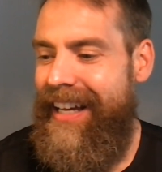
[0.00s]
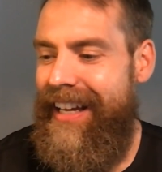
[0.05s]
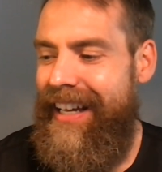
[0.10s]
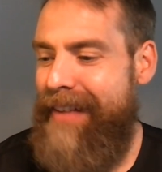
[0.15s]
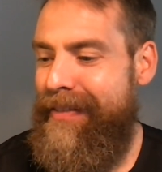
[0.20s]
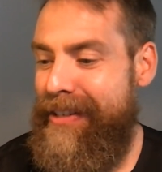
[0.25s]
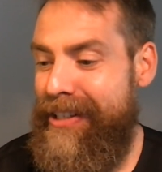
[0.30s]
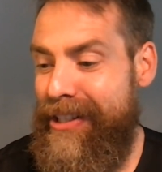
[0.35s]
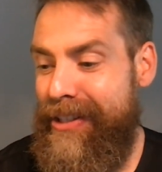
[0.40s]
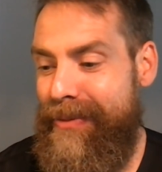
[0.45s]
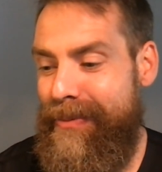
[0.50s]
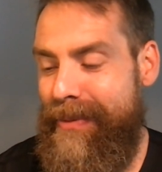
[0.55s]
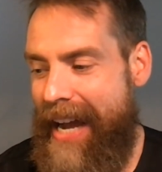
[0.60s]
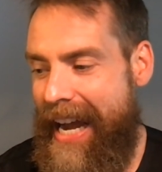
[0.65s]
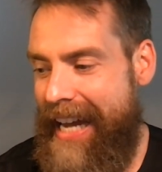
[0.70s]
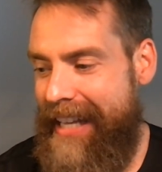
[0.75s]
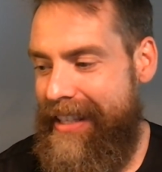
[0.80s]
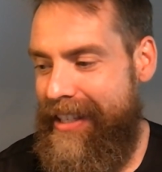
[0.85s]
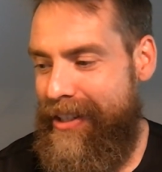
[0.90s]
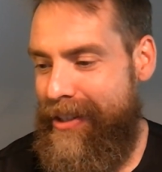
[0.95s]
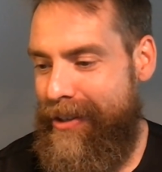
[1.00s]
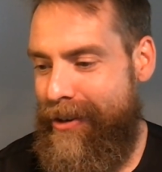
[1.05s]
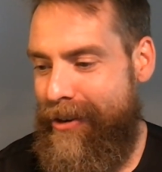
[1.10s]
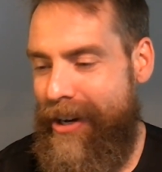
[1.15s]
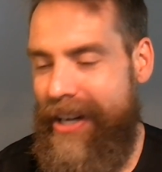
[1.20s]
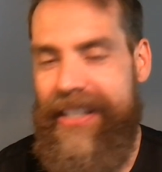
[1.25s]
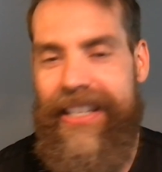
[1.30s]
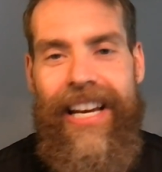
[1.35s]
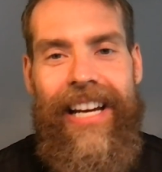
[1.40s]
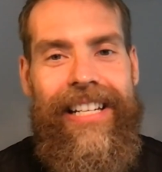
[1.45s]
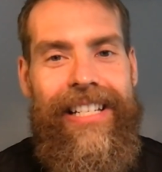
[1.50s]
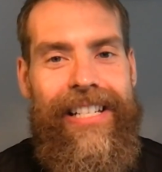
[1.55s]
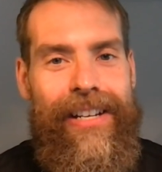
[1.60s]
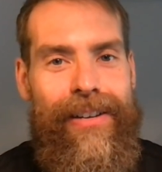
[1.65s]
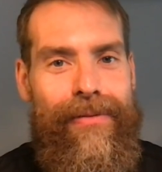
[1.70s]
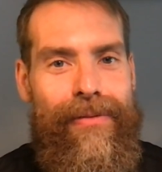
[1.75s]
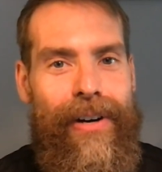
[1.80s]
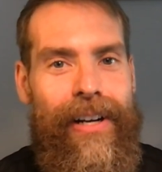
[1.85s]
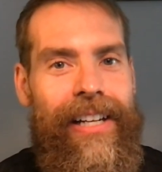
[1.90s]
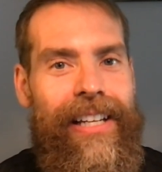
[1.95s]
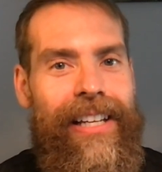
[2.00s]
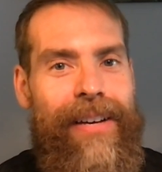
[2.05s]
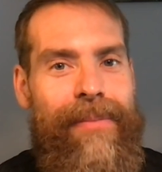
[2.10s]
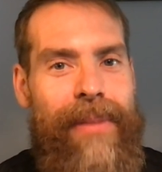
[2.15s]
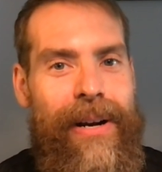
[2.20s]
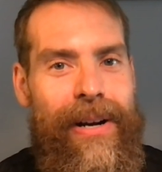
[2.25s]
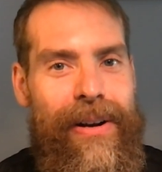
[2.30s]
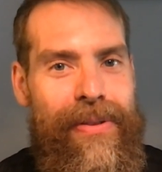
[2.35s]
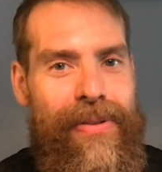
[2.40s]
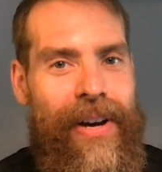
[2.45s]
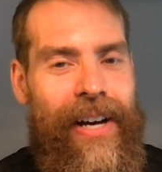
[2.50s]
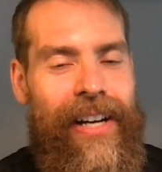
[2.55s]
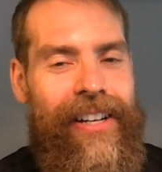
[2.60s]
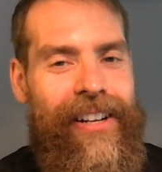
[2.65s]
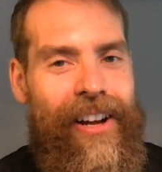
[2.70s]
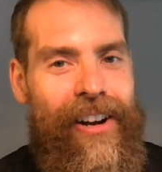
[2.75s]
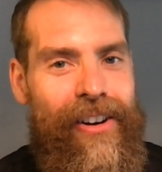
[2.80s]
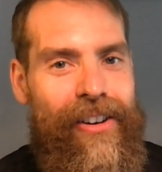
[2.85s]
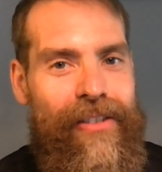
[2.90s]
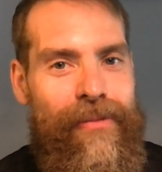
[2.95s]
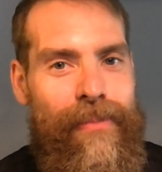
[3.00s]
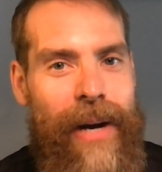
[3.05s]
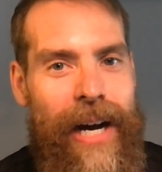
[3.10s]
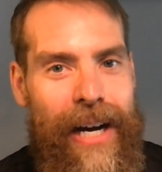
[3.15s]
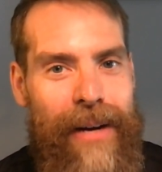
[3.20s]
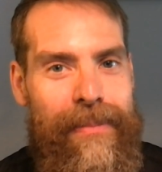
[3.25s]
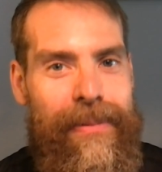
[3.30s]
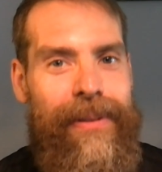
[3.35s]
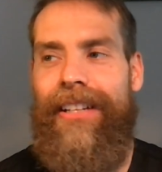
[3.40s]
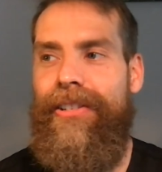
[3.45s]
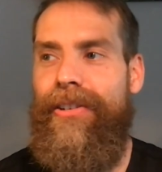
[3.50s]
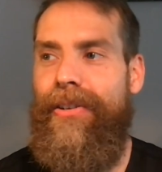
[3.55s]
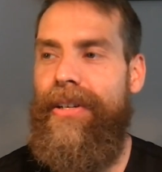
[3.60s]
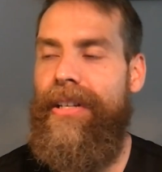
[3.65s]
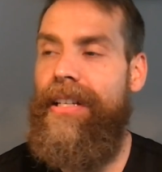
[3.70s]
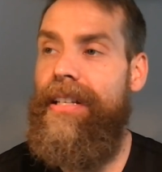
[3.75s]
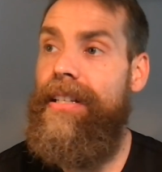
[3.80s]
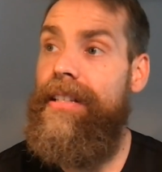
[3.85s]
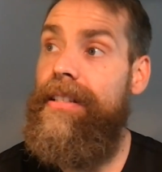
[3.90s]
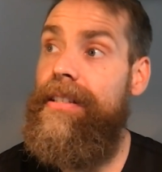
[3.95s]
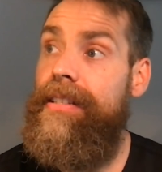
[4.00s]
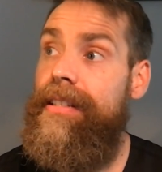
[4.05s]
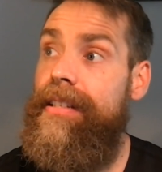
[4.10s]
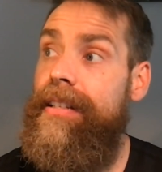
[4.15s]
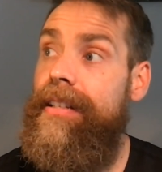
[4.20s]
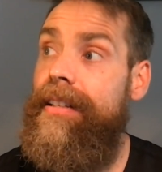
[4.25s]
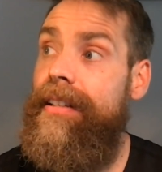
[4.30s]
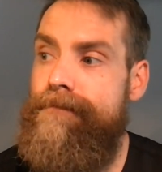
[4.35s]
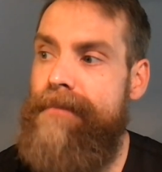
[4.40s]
ever since I had this crazy idea of running a marathon in honor of Pop during his,